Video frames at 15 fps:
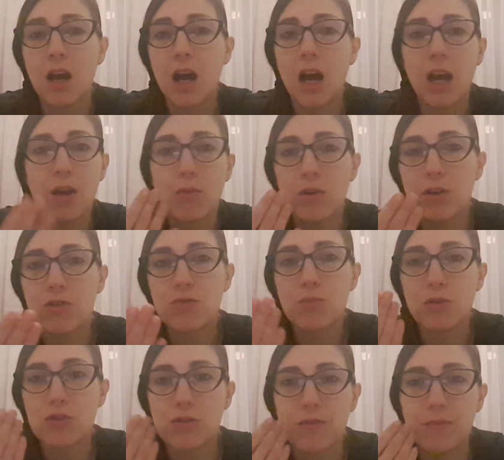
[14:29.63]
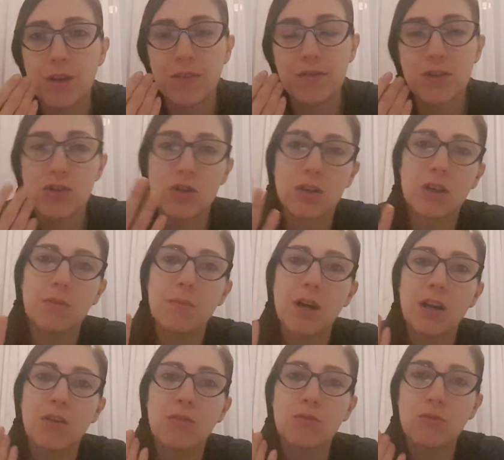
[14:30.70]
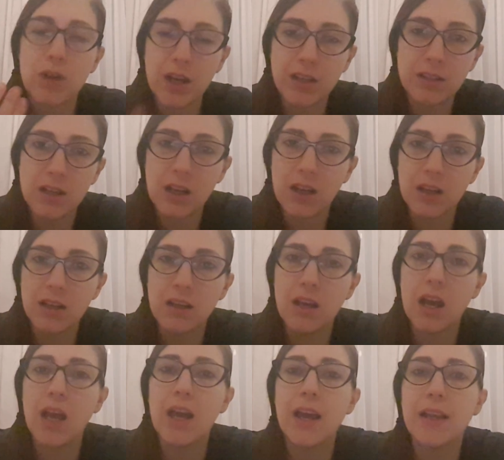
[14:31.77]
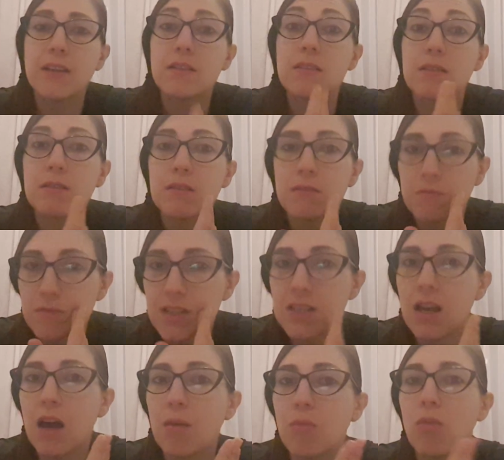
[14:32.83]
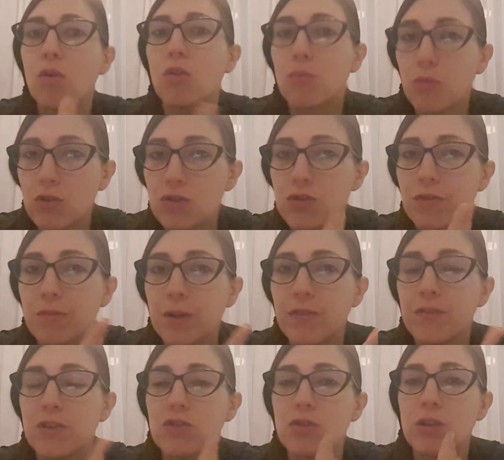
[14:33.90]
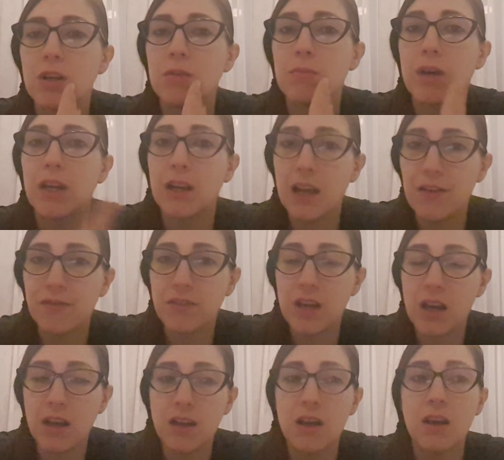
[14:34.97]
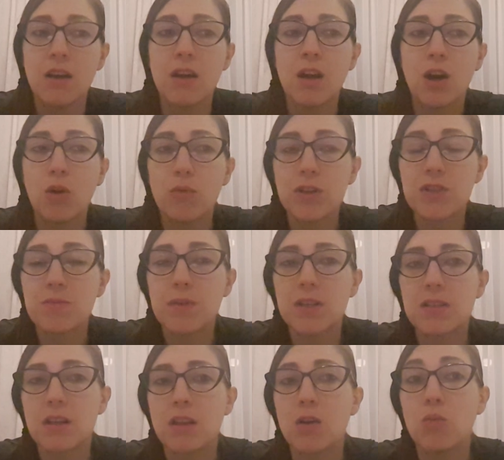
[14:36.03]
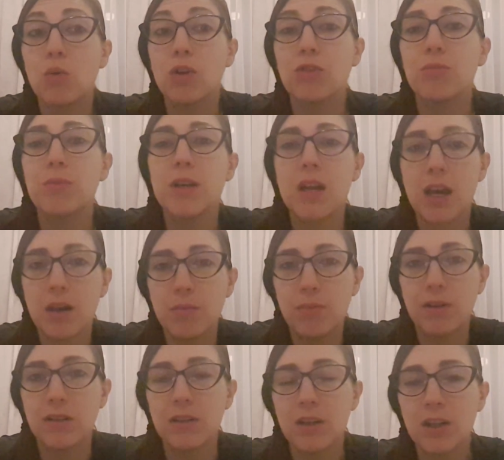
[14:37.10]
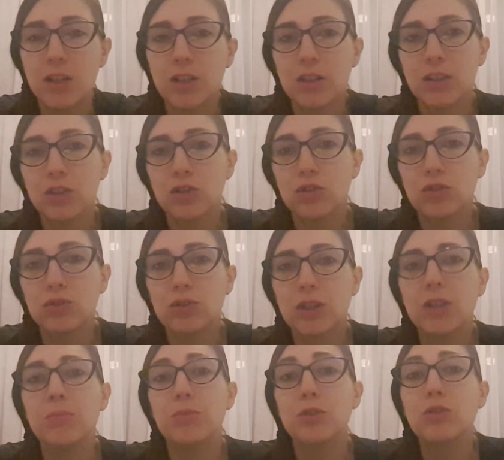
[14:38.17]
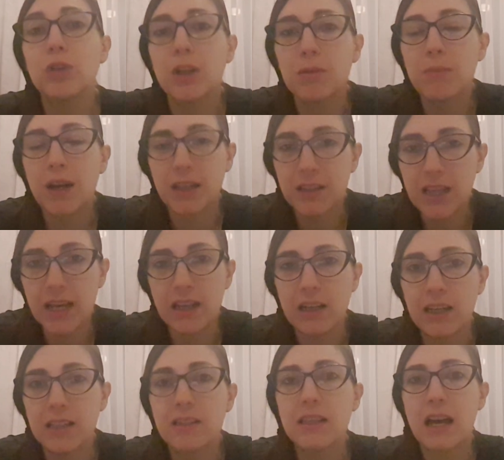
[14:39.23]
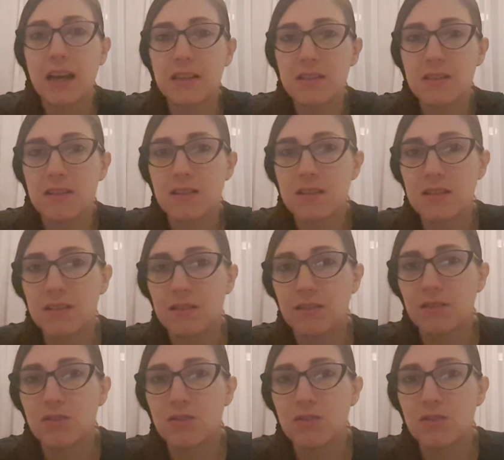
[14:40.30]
I will lose most of my vision in my right eye and some or most of my vision in my left eye, which means that I won't be able to keep doing my daily tasks.